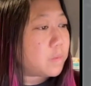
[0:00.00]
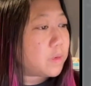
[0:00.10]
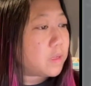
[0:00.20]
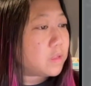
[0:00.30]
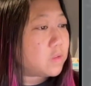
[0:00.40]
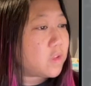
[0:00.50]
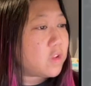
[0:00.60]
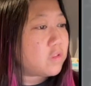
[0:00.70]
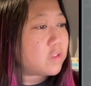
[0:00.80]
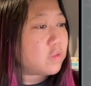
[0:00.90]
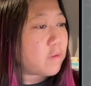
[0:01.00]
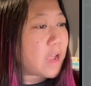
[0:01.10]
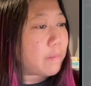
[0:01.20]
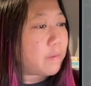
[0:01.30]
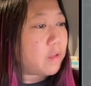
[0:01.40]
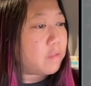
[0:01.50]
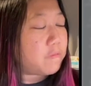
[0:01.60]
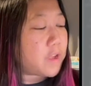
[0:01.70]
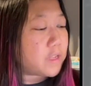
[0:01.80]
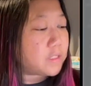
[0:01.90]
but so then you just grab all the
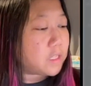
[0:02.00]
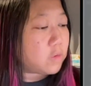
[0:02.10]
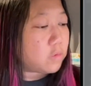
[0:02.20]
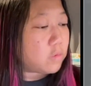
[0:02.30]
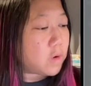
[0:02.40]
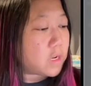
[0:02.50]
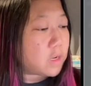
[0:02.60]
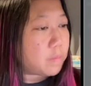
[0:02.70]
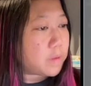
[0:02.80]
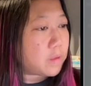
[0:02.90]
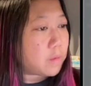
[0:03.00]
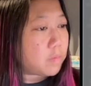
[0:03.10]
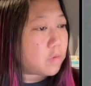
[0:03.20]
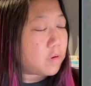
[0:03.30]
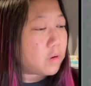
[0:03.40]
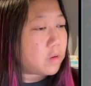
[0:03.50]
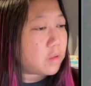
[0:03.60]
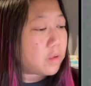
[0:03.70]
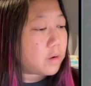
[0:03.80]
files that you would want uploaded into there.